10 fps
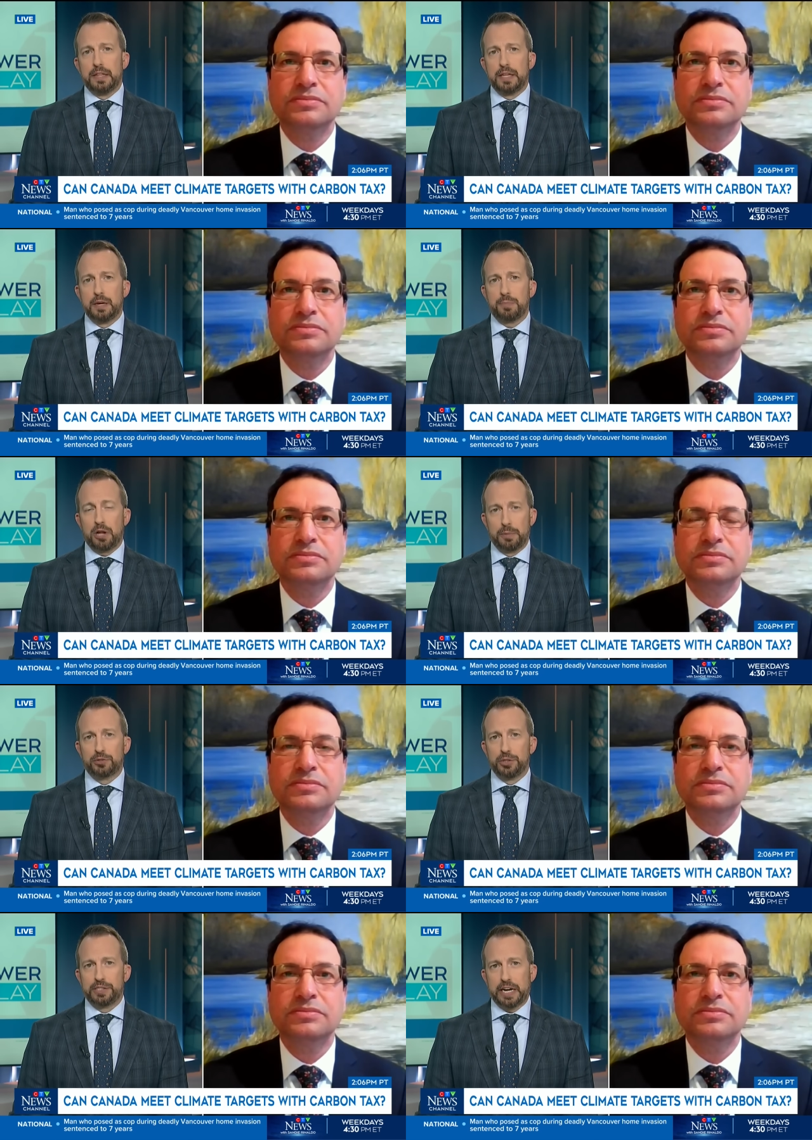Speaker 1: the
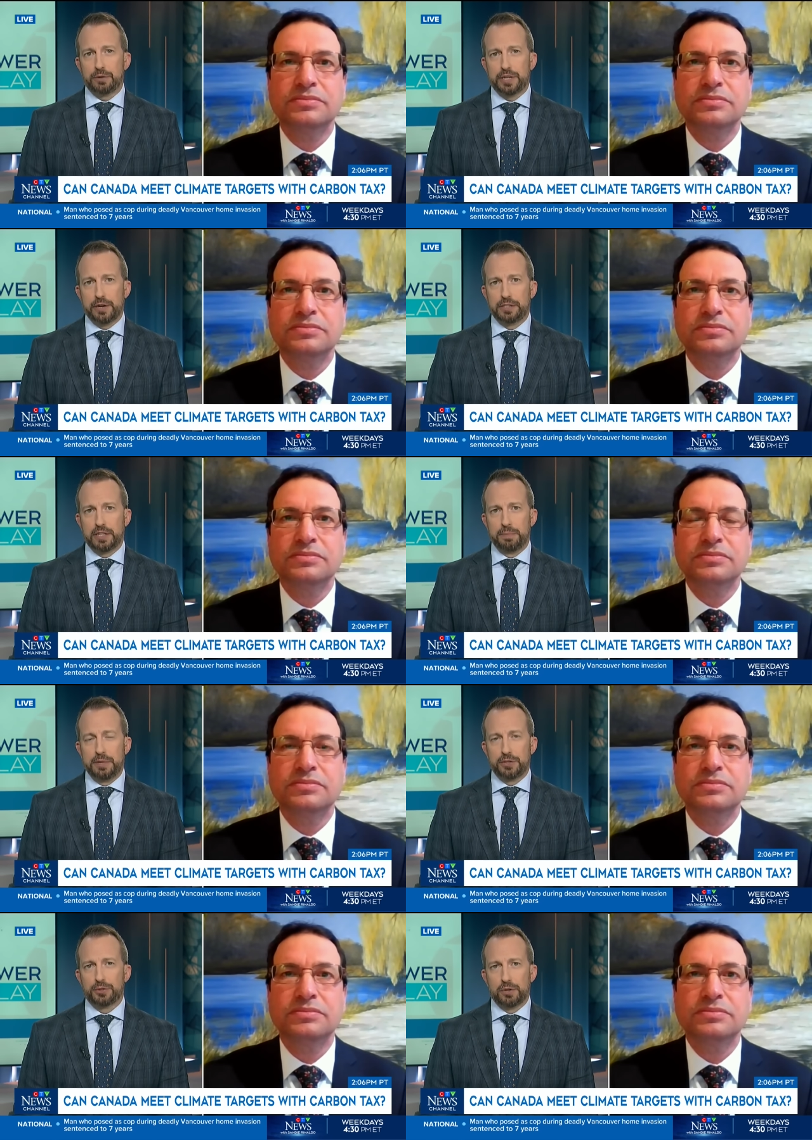parliamentary secretary to the
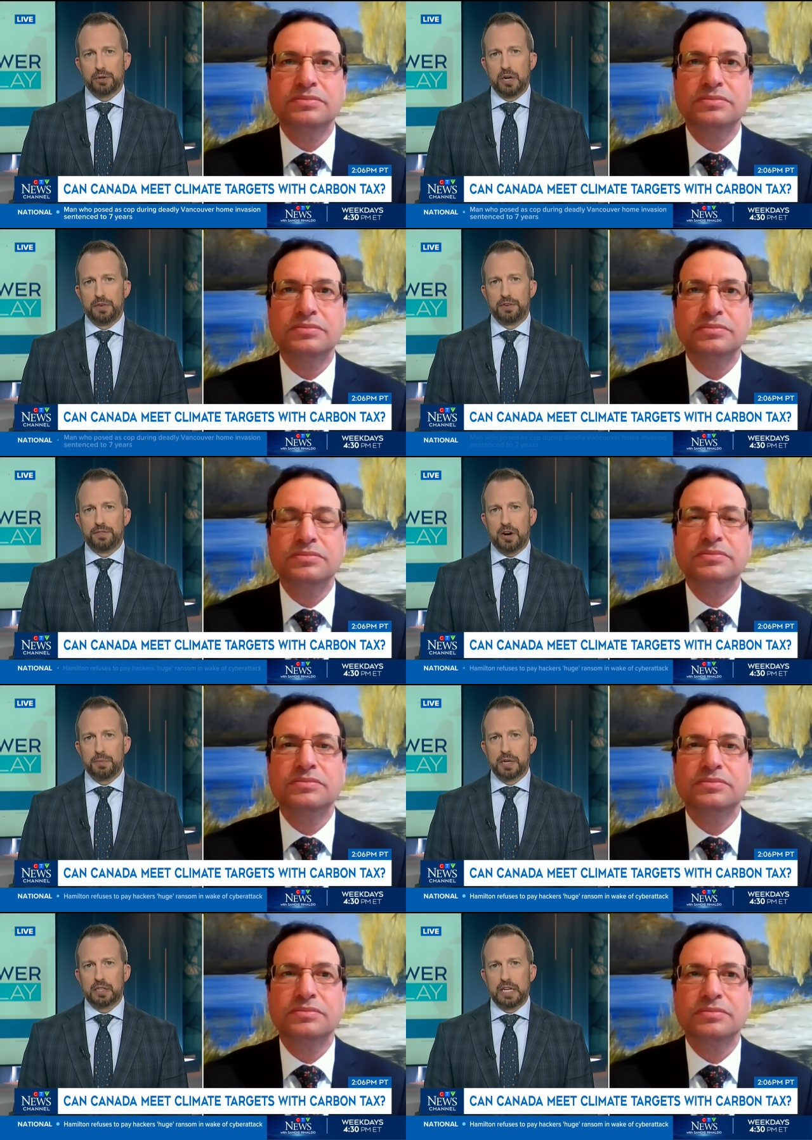Minister of
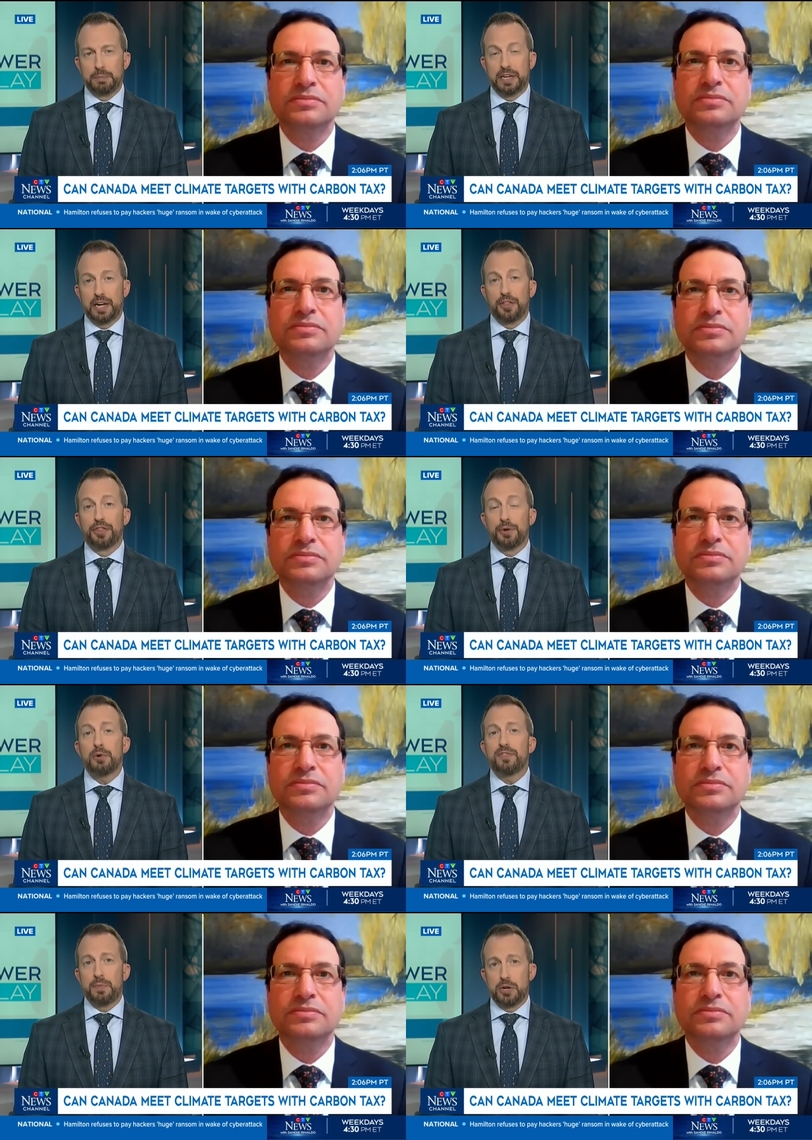Environment, claimed that a
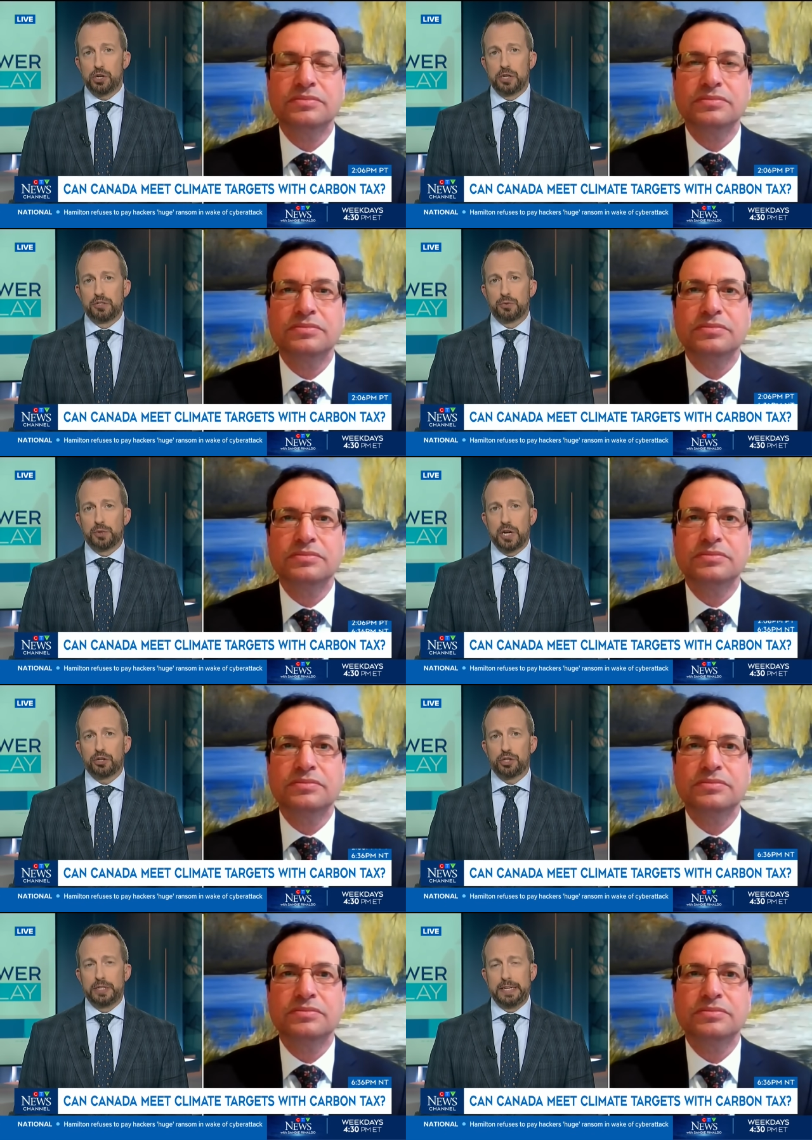third of emissions
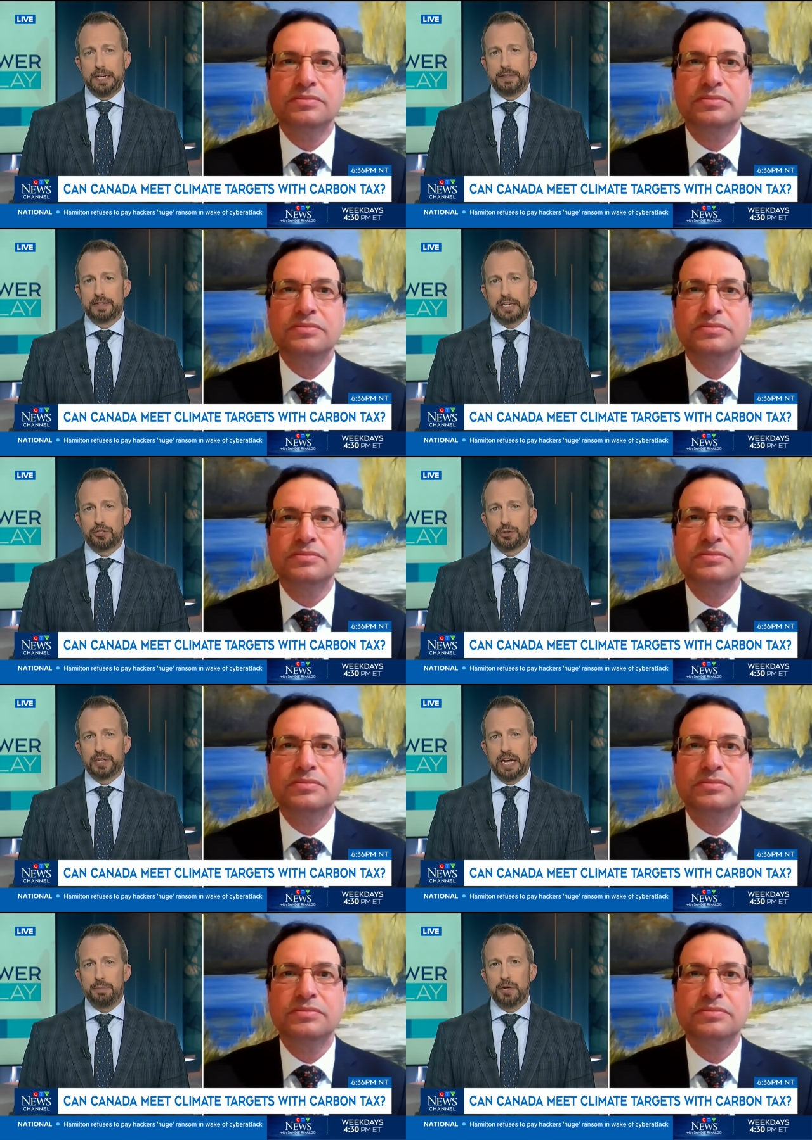reduction in this
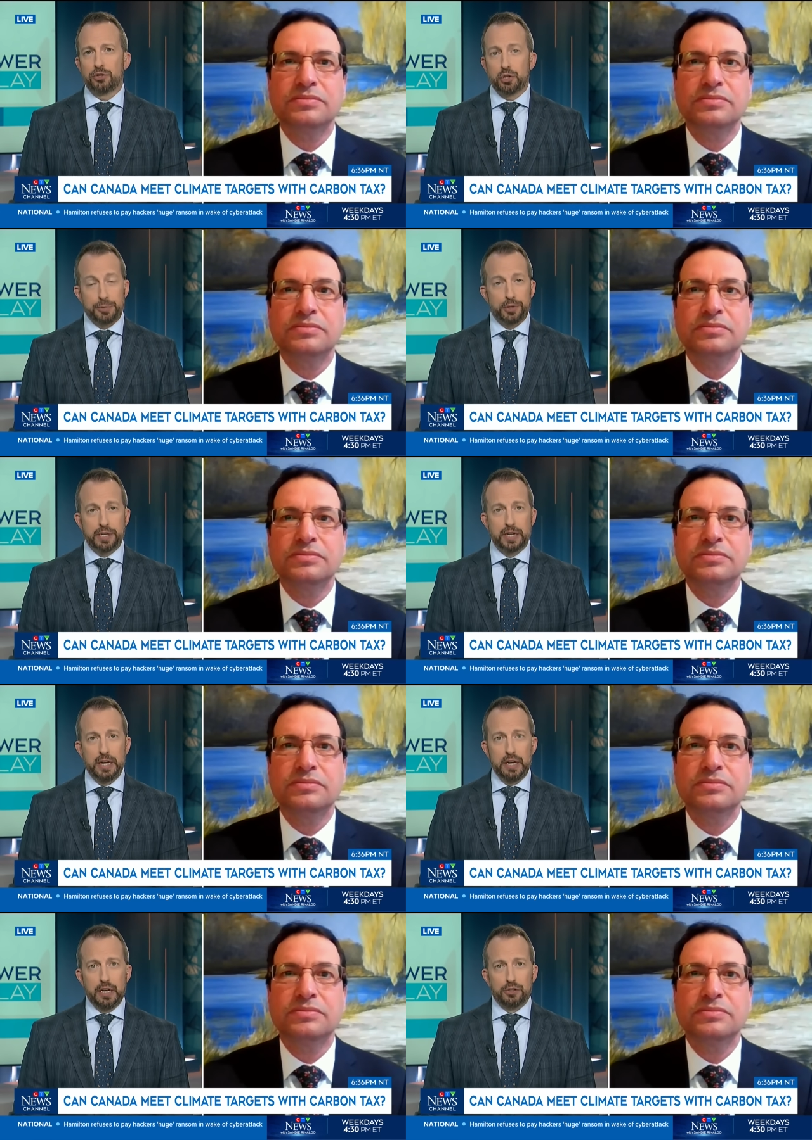country can be attributed
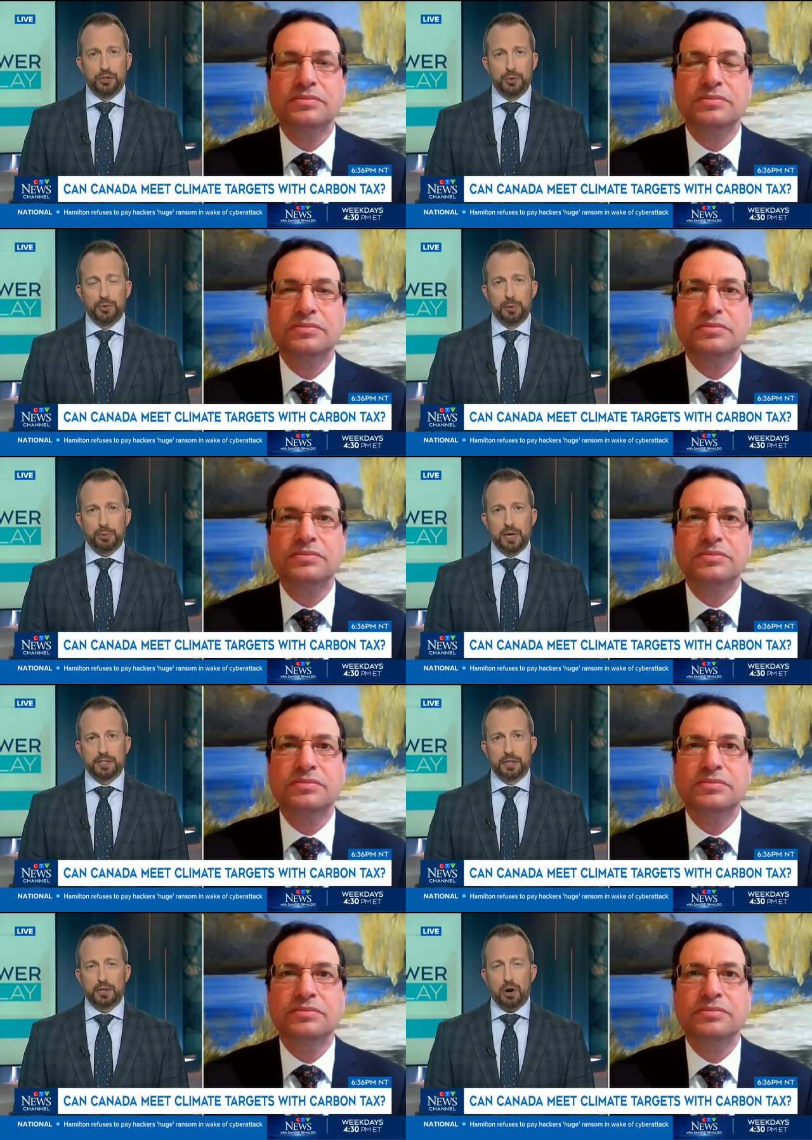to the
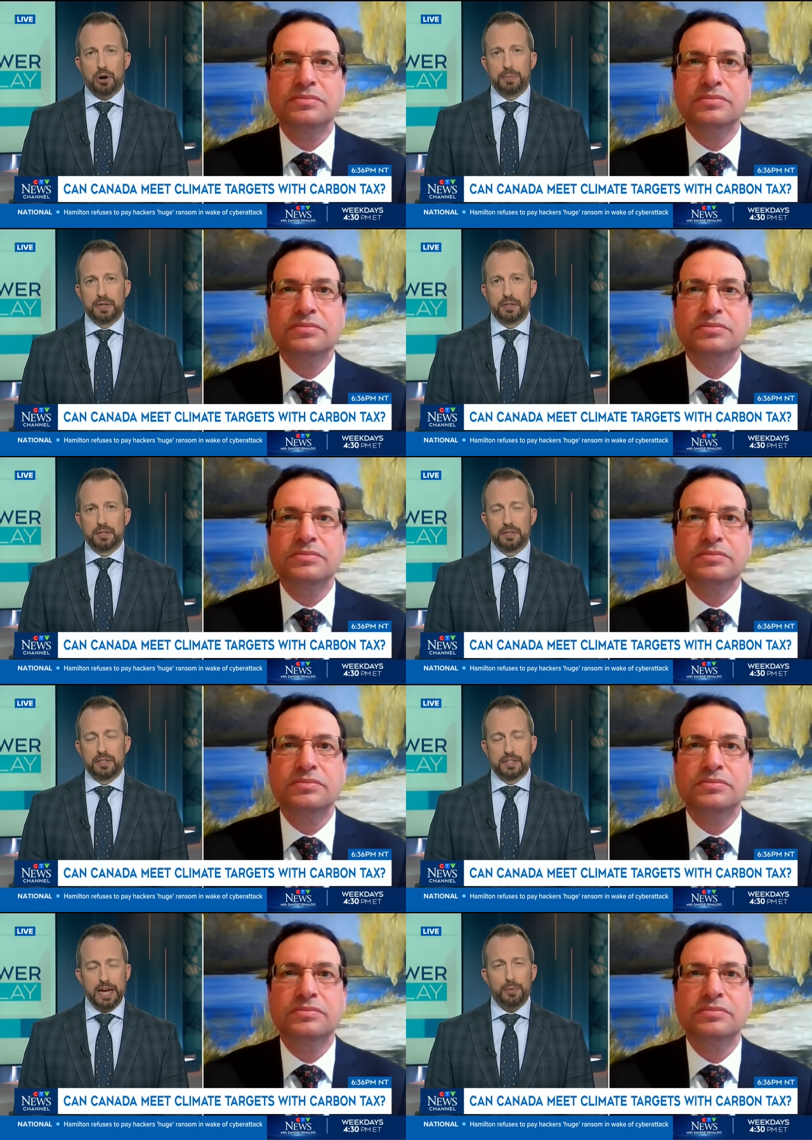price on carbon.
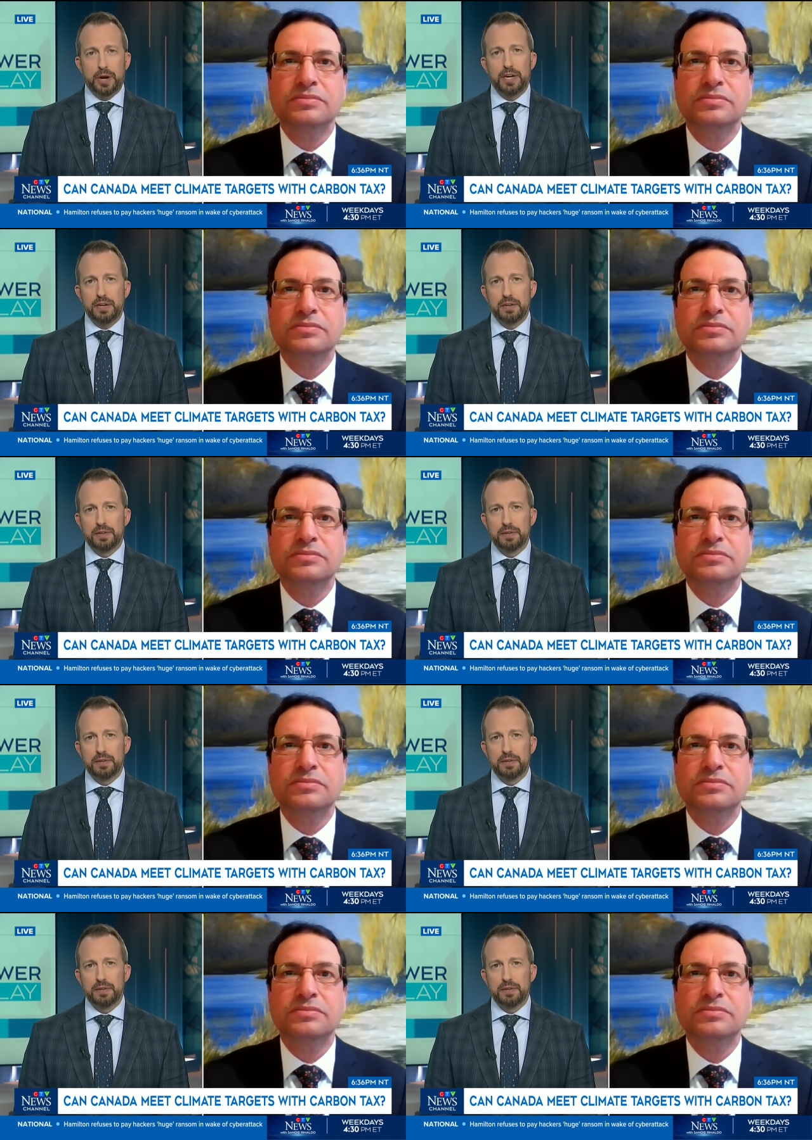Is that right?